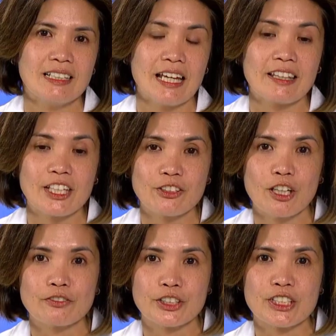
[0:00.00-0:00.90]
And thank you
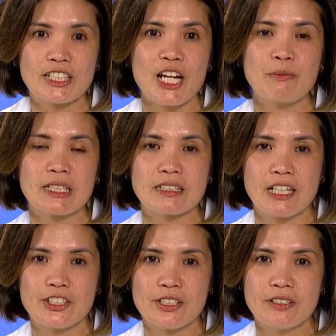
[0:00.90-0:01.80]
all for your time and
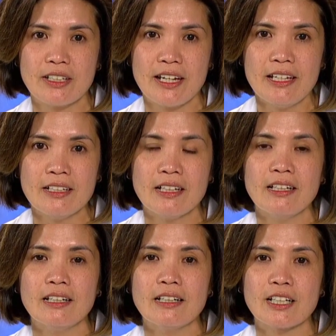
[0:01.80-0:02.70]
attention today.
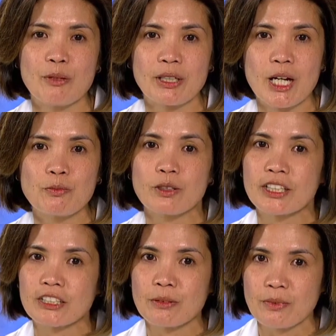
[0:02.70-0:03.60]
Coming up, we'll
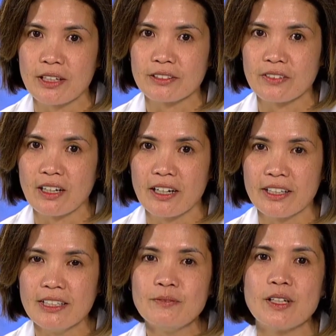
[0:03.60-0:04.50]
hear from Dr.
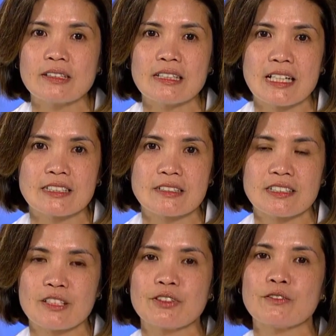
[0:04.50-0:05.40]
Vakharia on the lessons
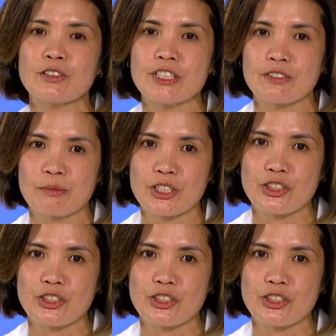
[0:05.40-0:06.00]
that we've learned from this